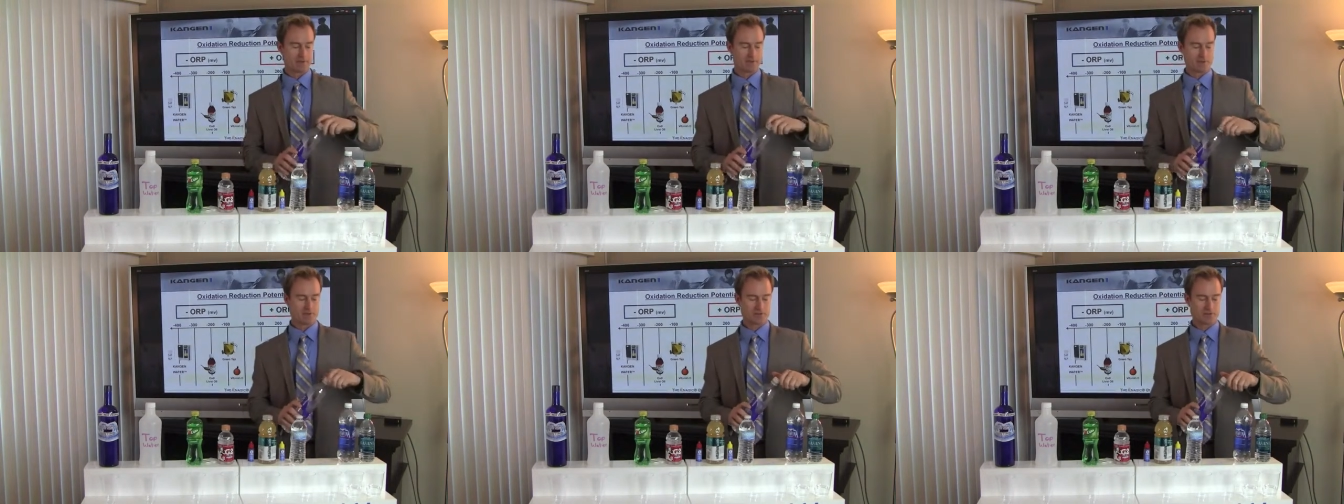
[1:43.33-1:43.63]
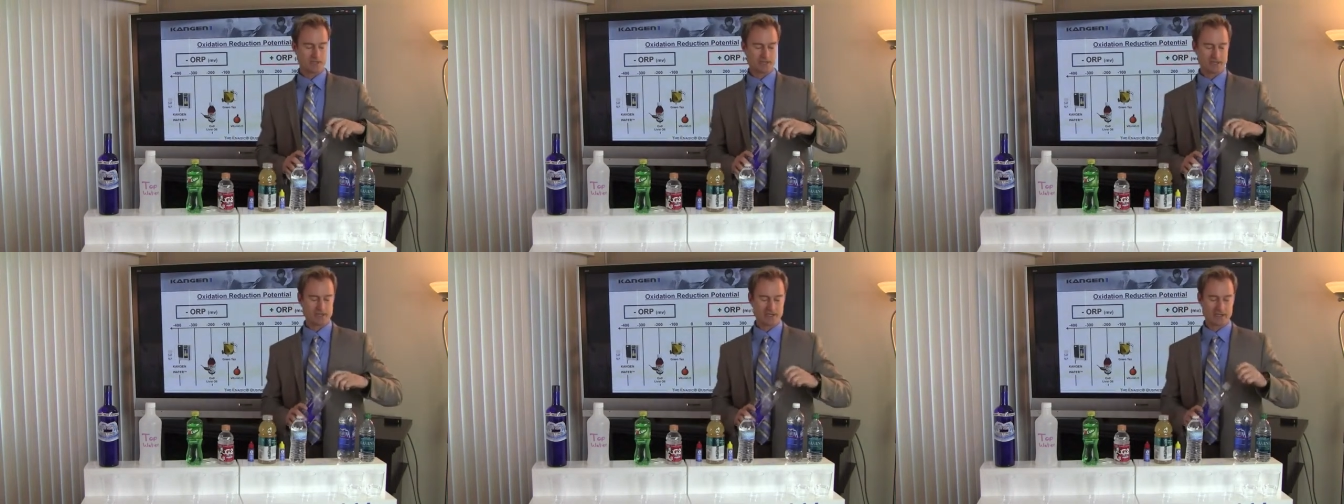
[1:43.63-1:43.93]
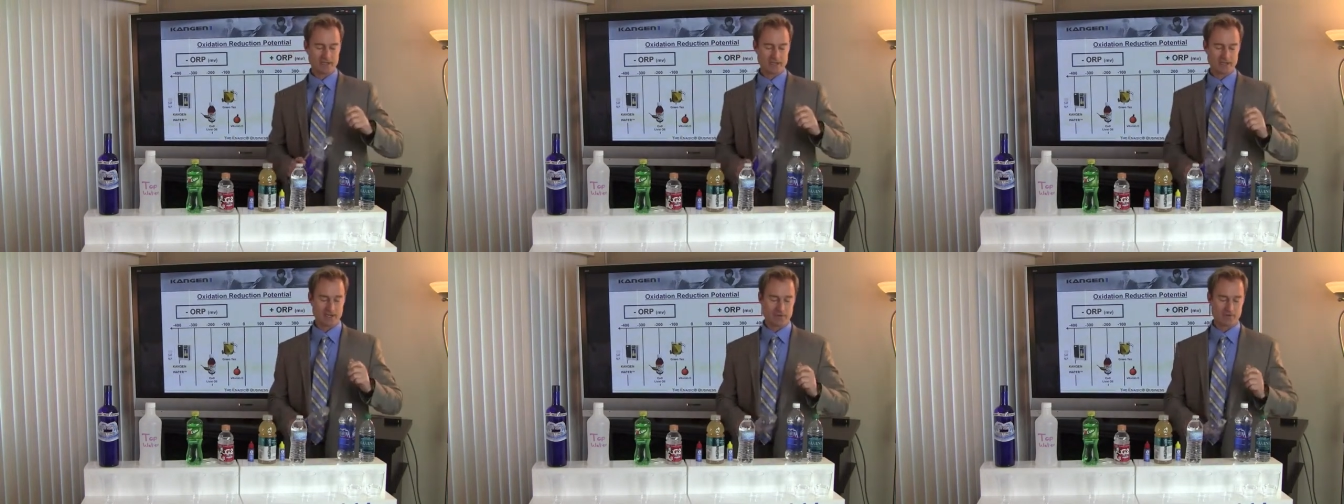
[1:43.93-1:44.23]
this is like
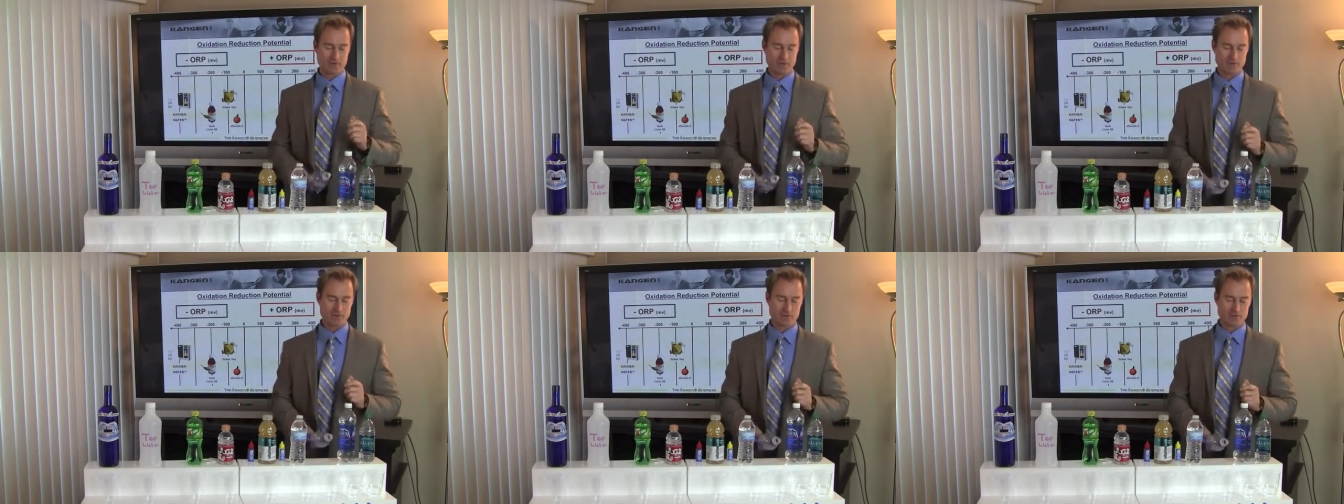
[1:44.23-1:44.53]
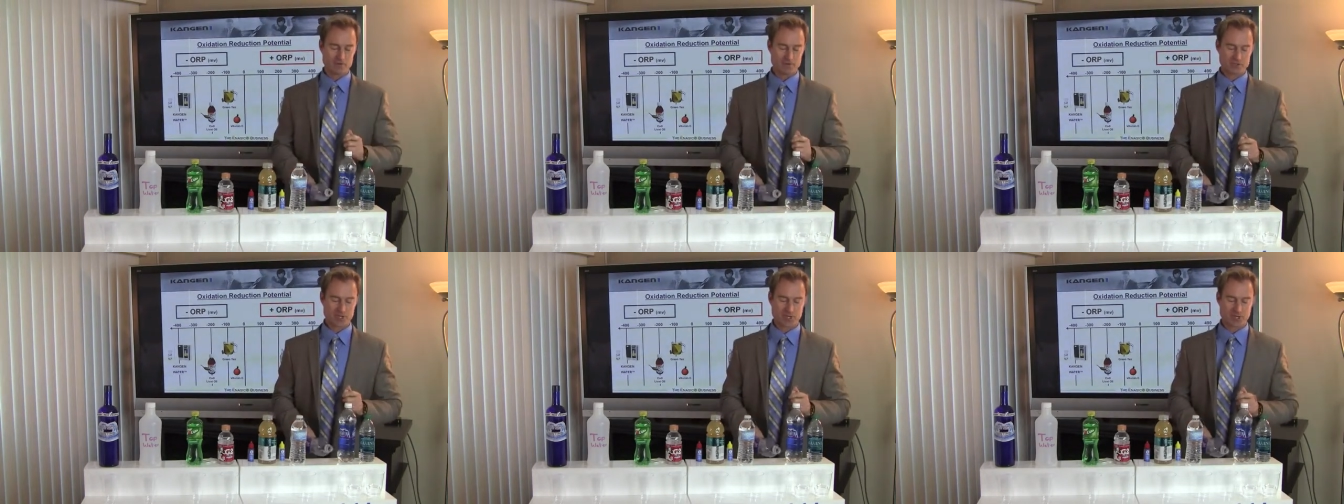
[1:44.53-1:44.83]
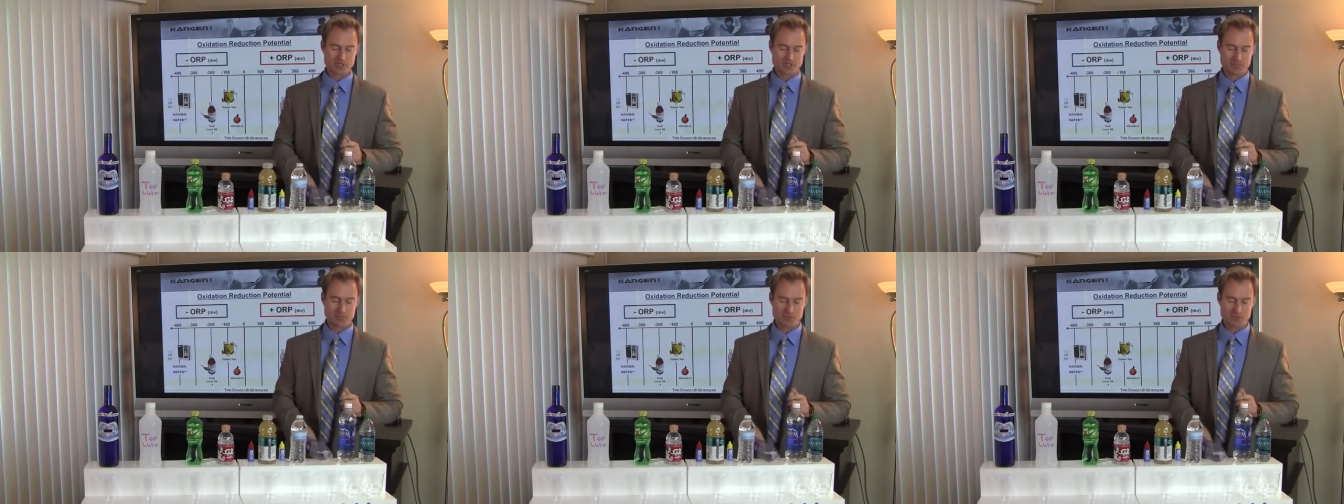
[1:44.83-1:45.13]
a reverse
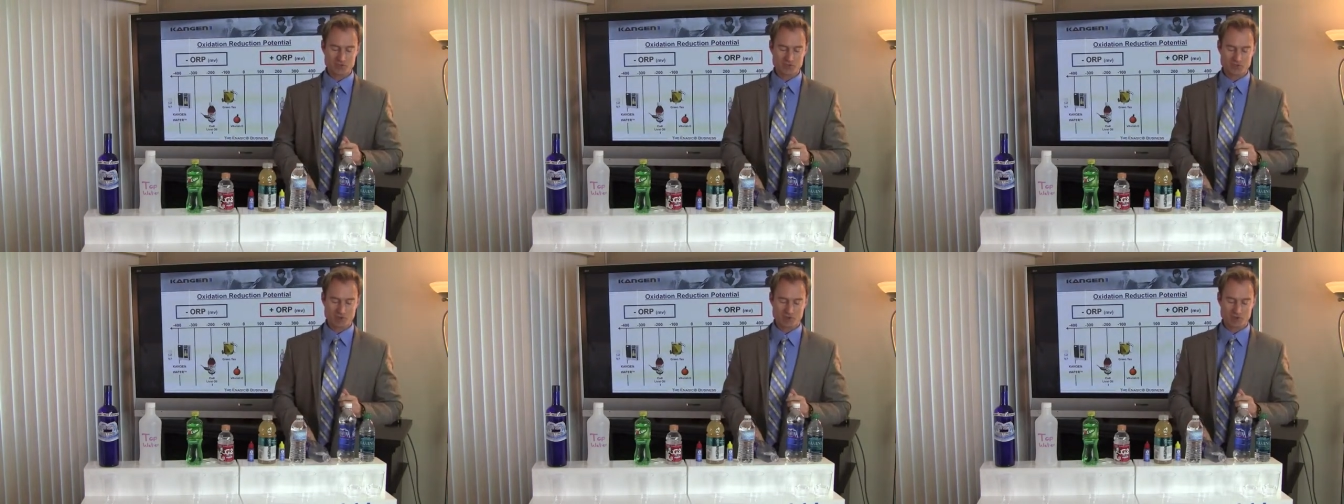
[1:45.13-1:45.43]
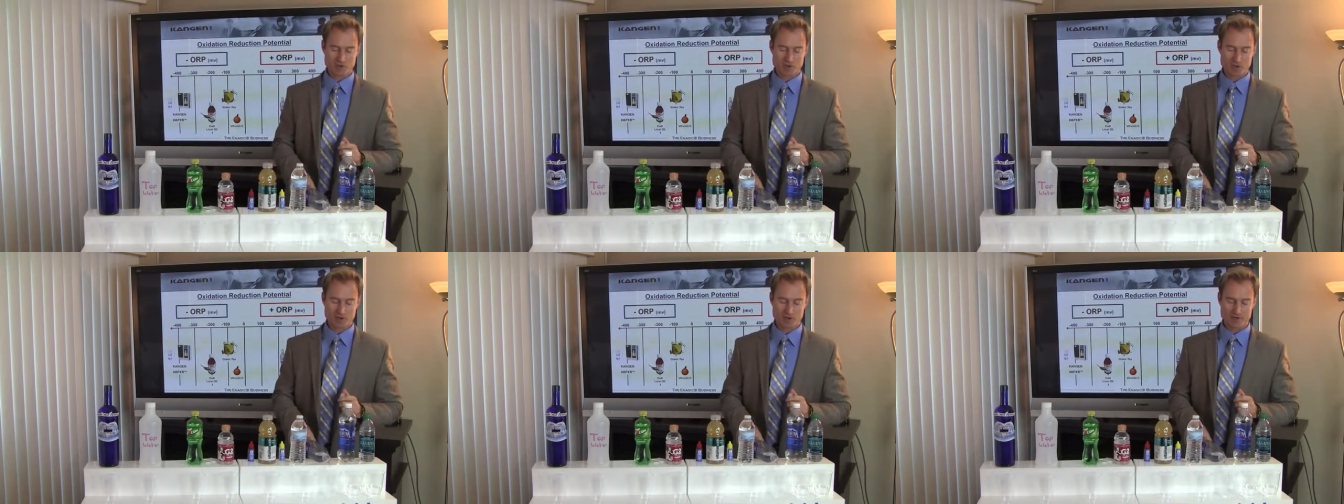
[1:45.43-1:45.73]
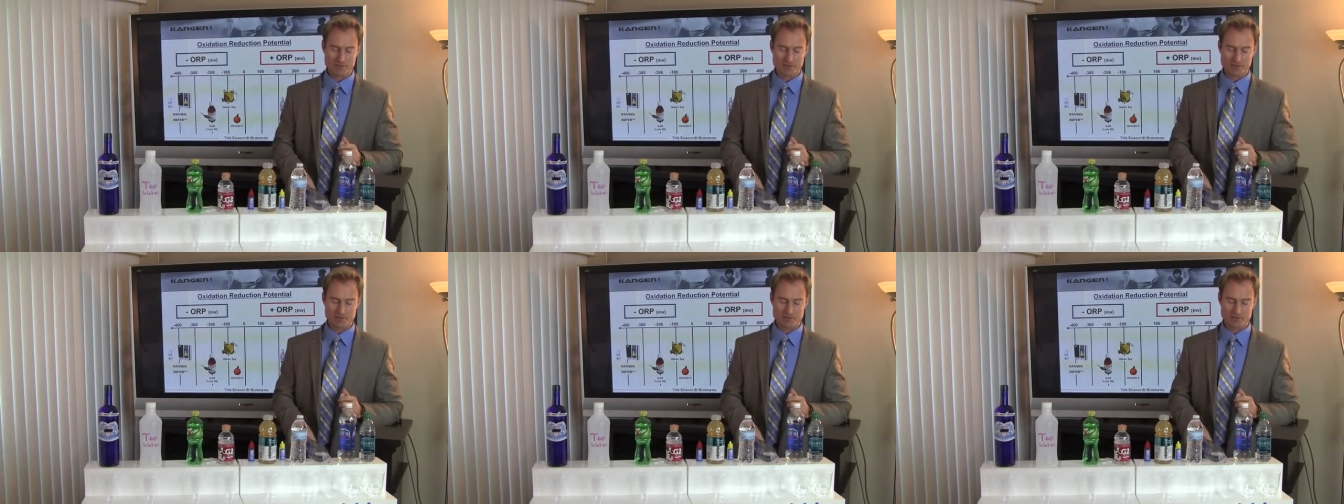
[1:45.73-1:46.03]
osmosis
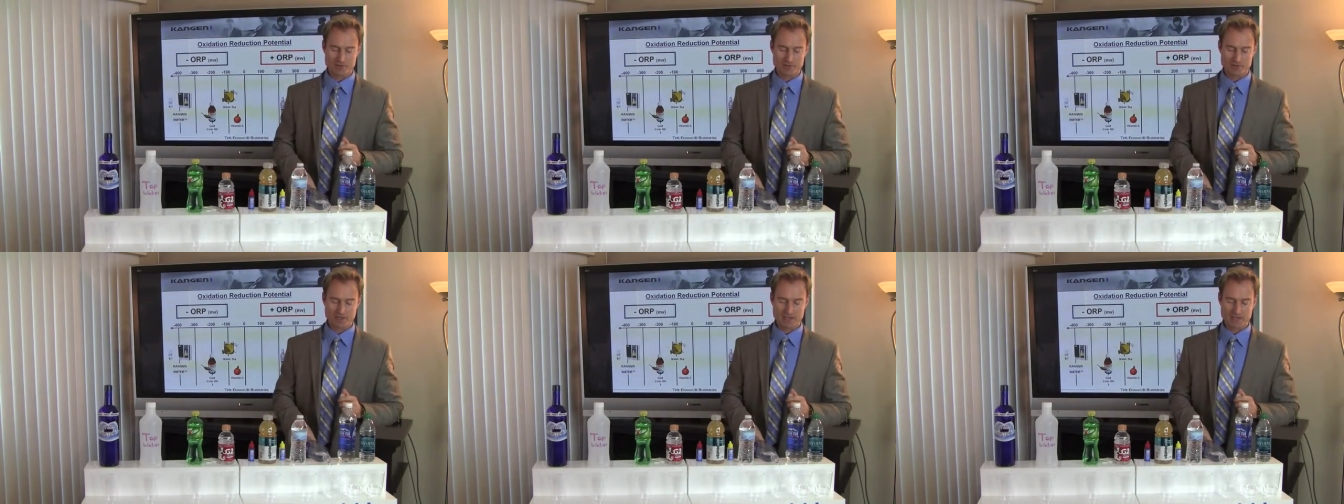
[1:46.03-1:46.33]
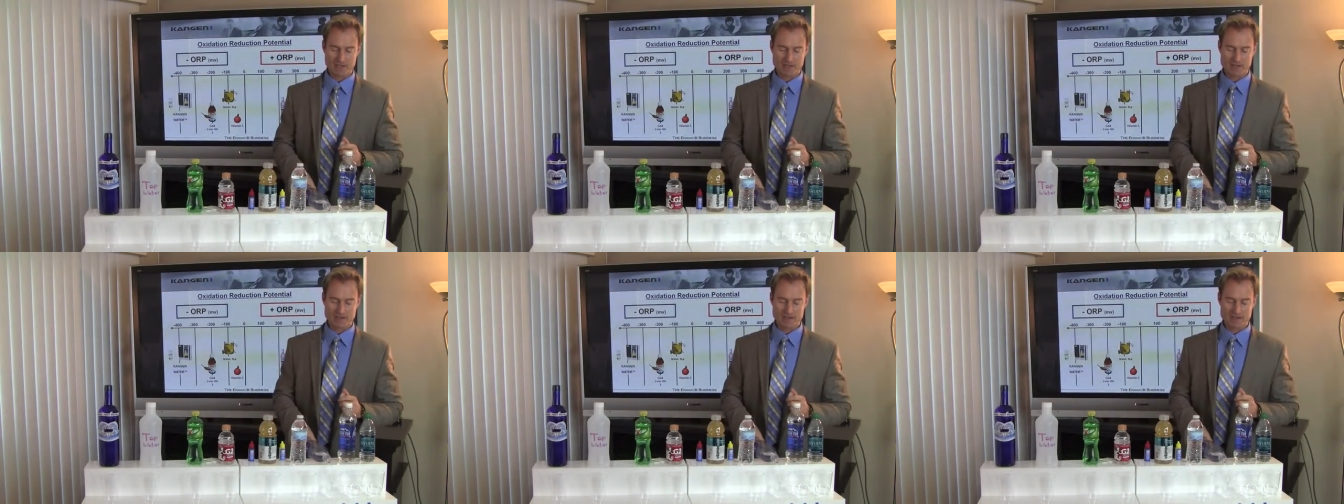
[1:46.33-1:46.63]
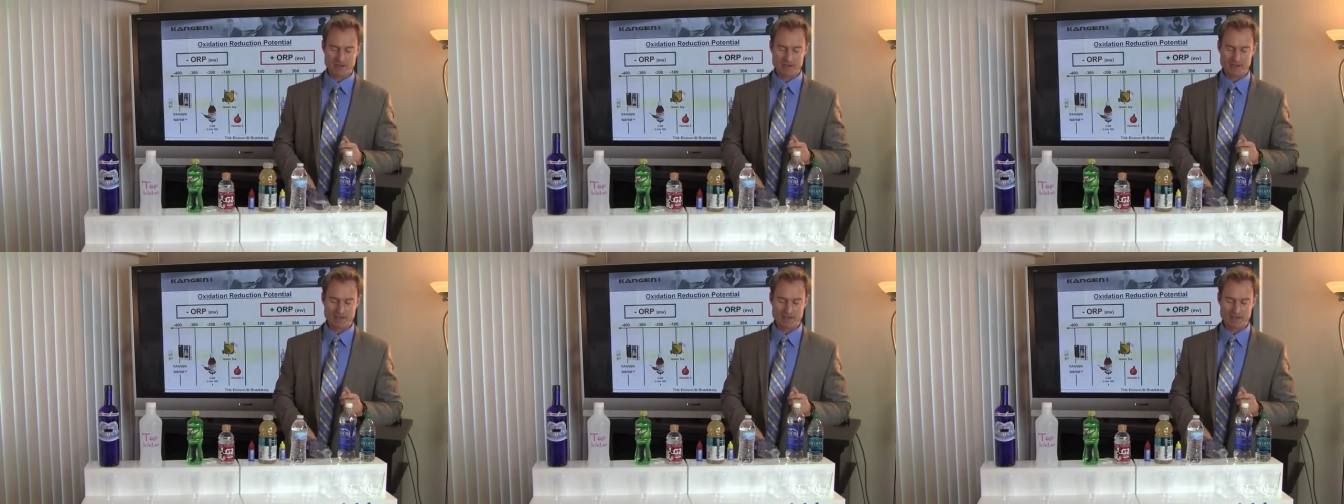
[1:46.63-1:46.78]
water. Okay.